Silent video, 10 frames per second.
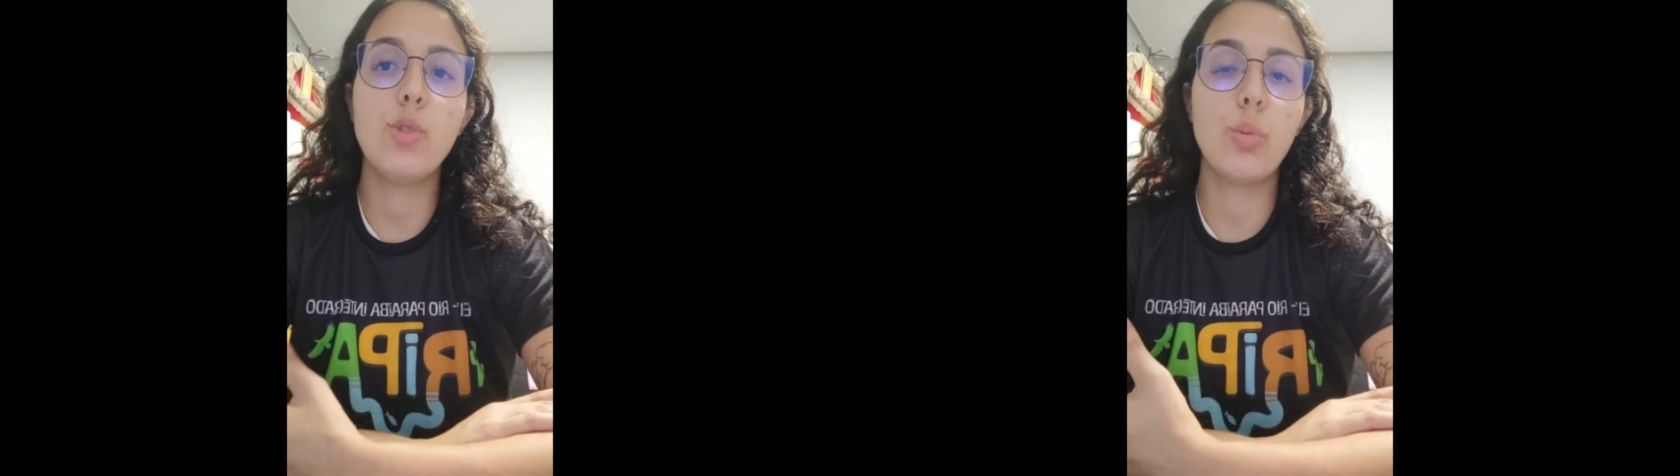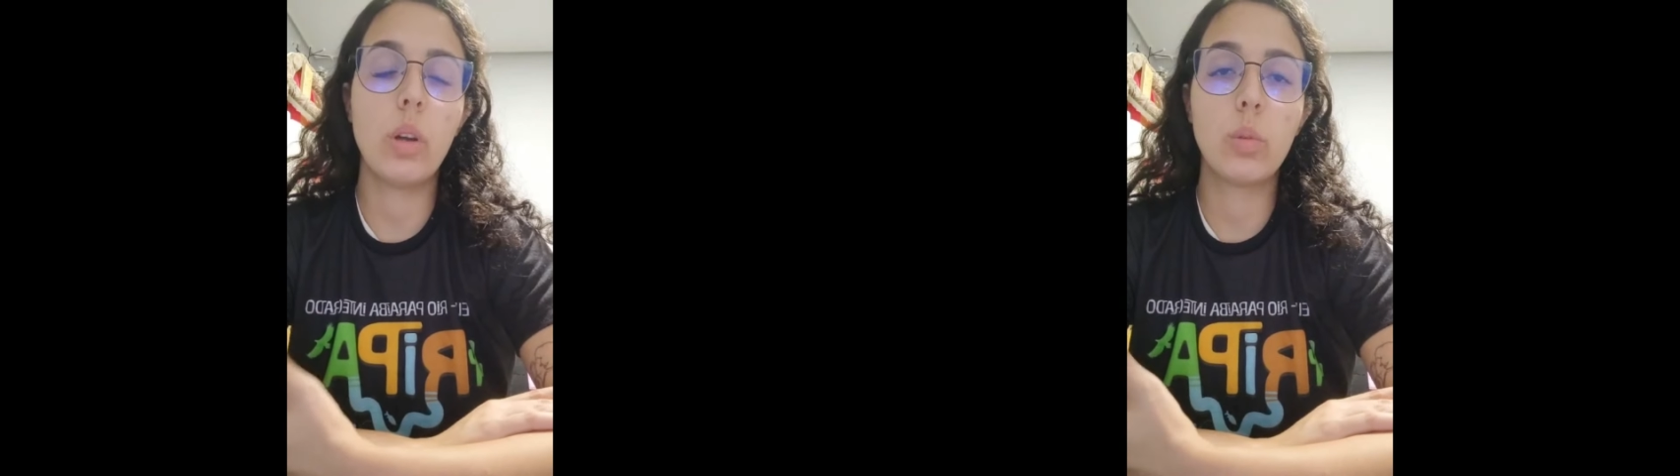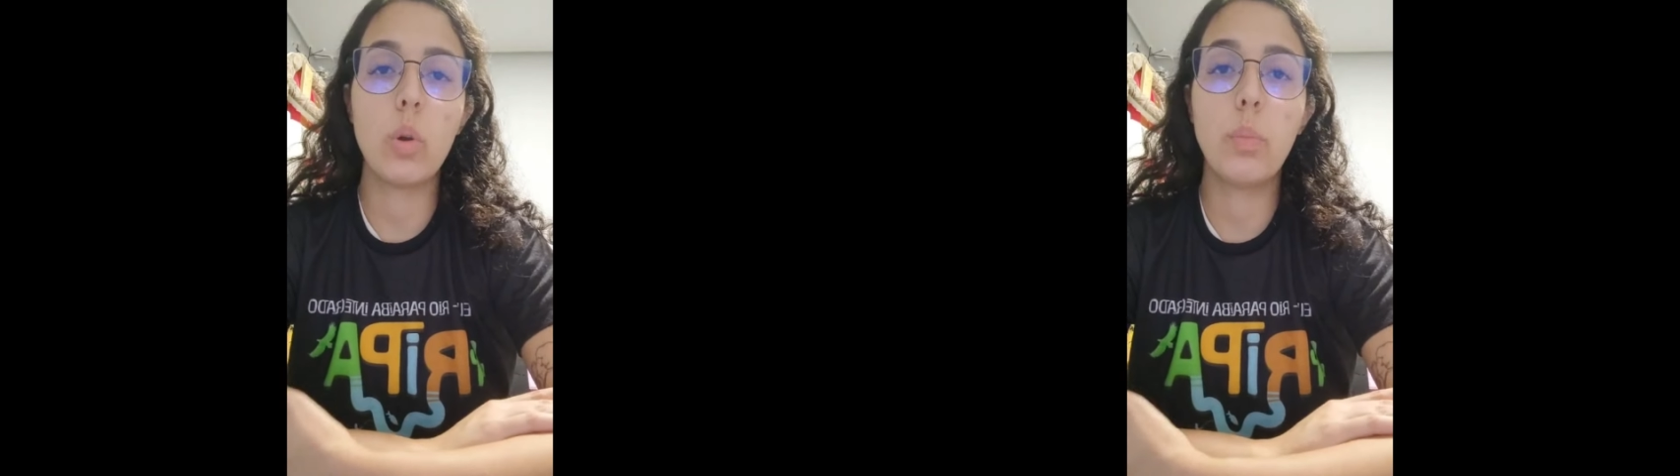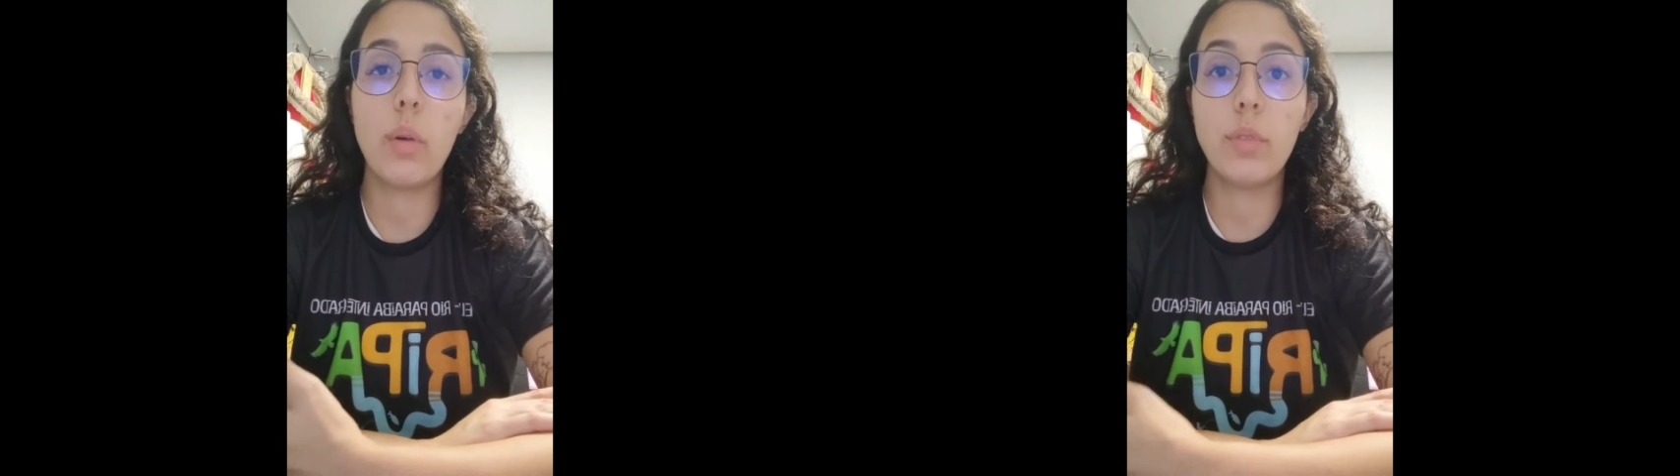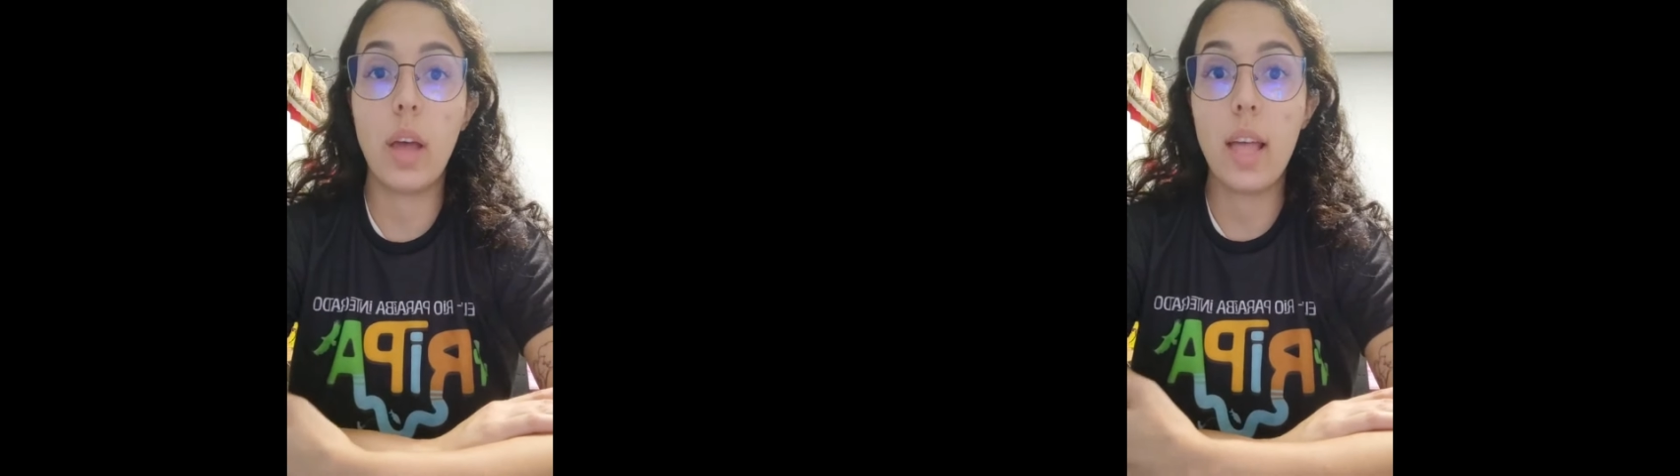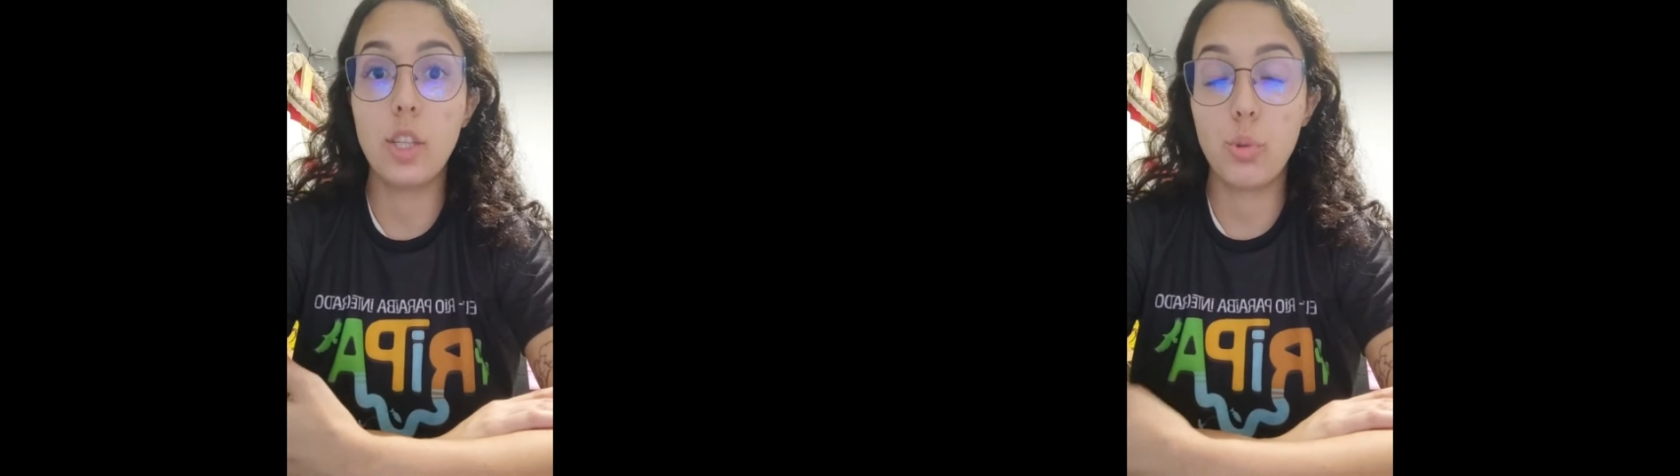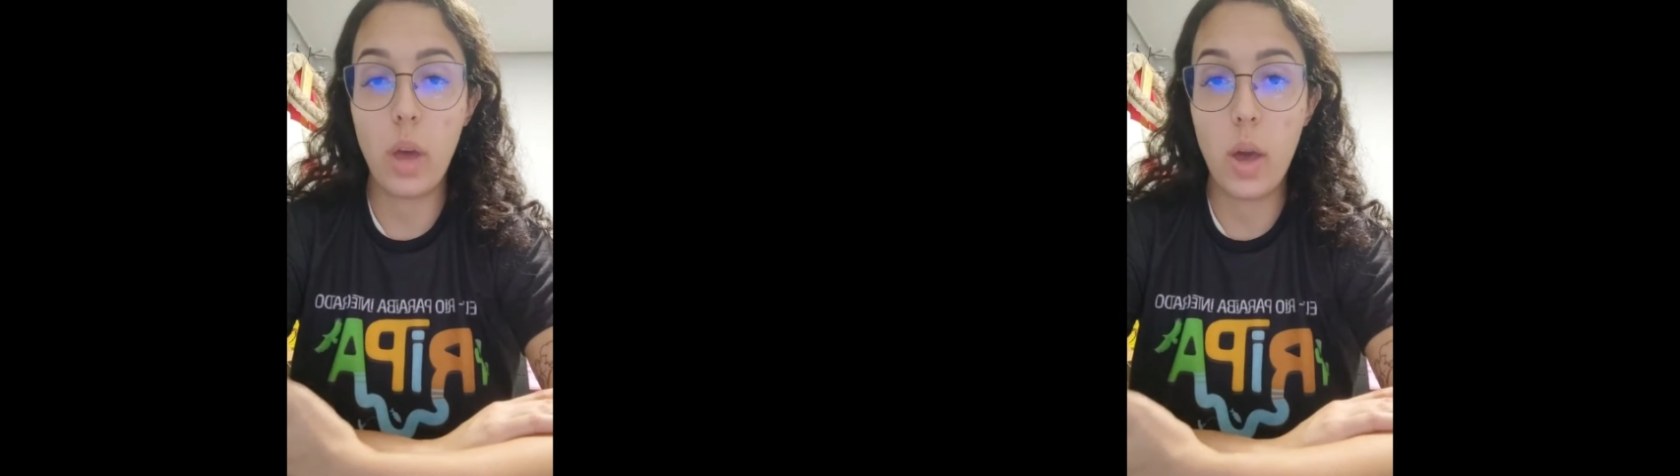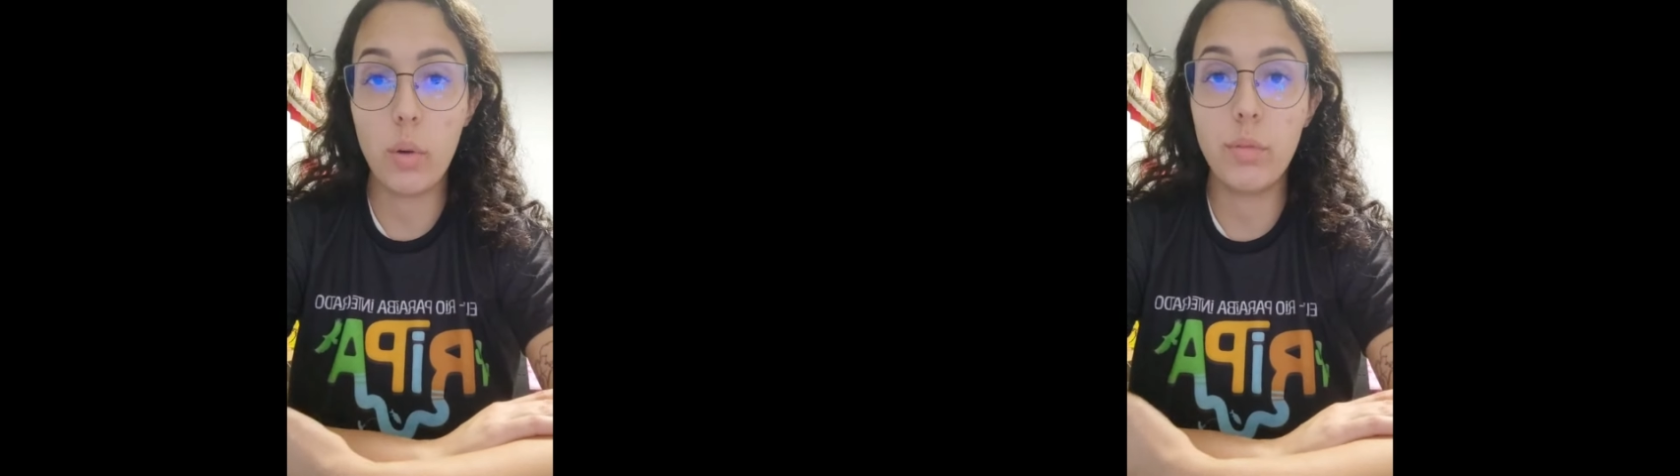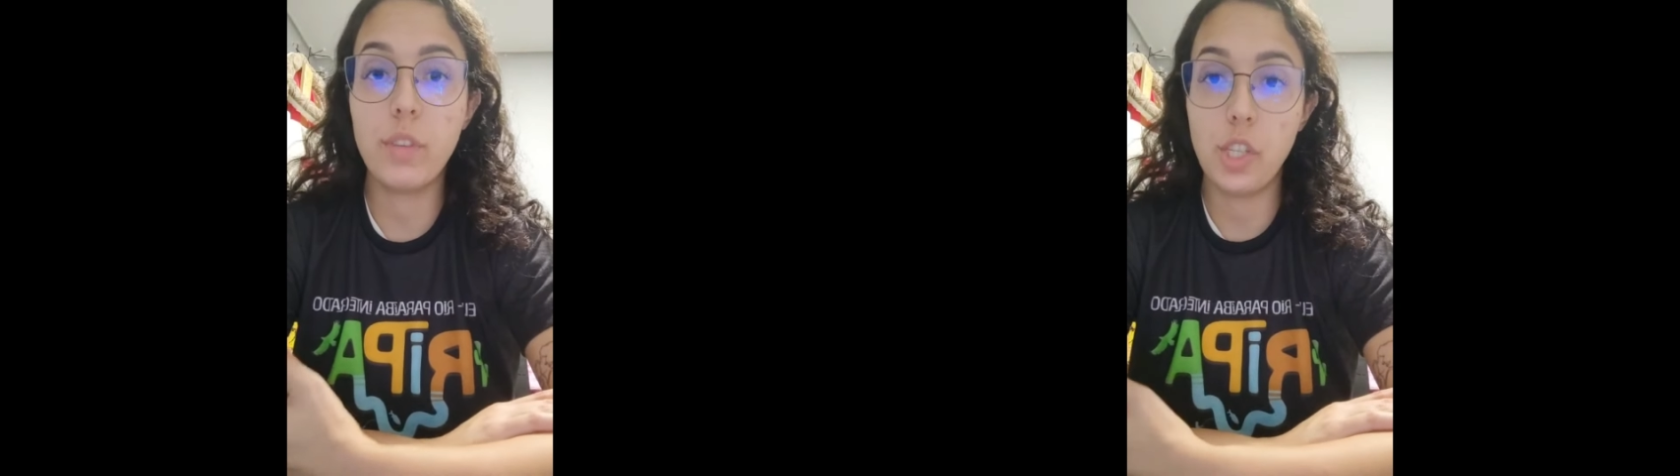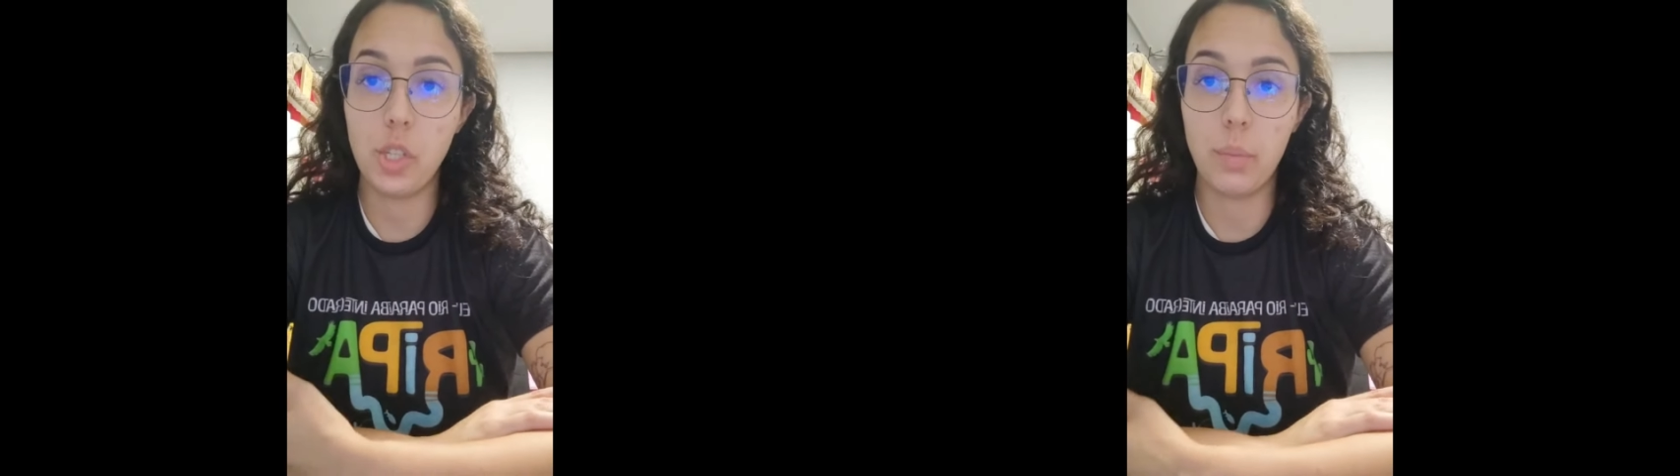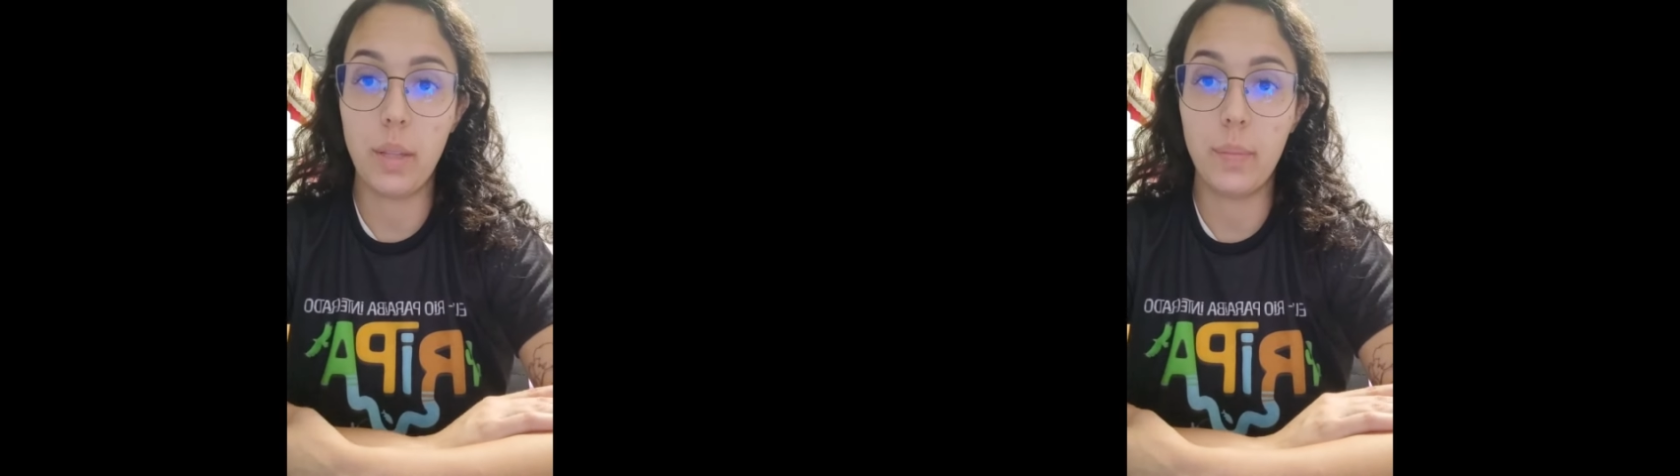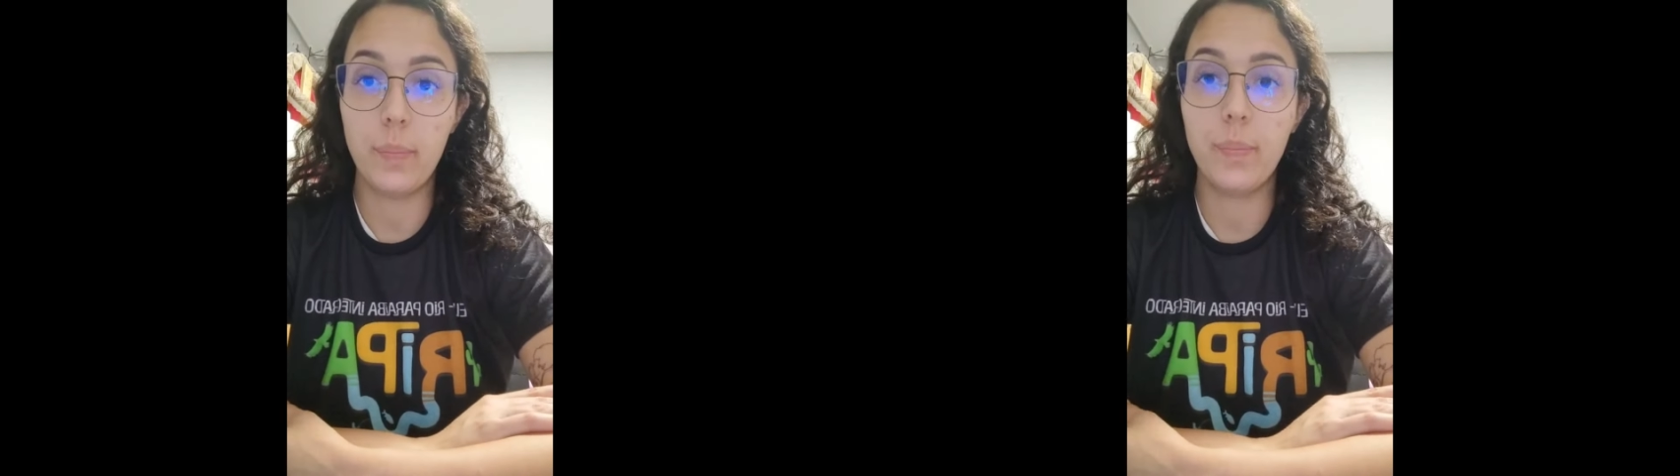to a group of 12 fishermen.